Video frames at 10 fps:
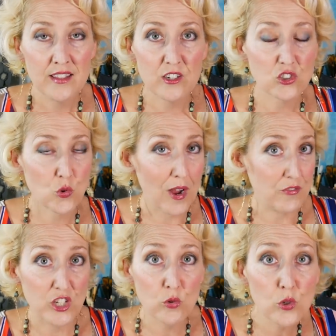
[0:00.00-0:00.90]
There's
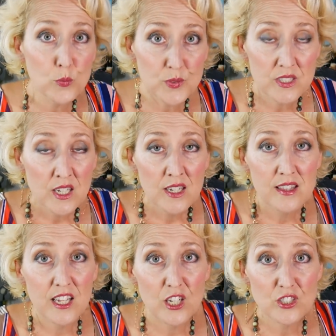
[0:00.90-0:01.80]
crafty groups,
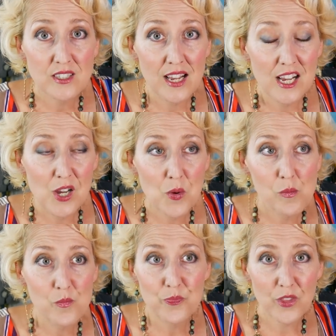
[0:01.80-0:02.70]
there's
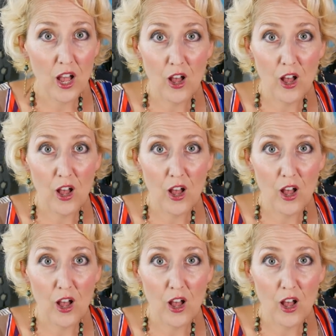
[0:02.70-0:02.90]
um,